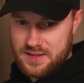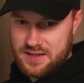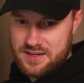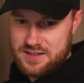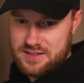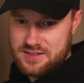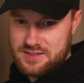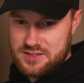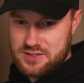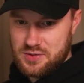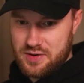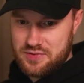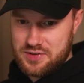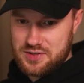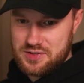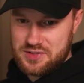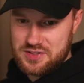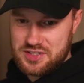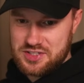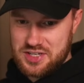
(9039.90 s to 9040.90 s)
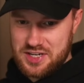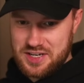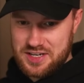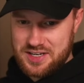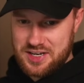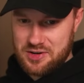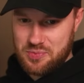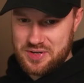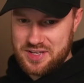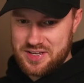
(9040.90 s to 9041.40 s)
Did you ever use the cheat
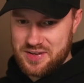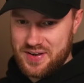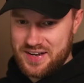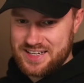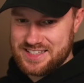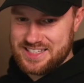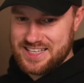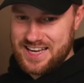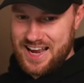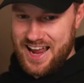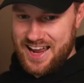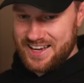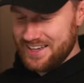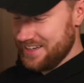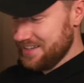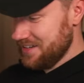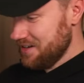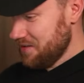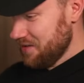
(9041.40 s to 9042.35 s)
code when you had a tank? No, I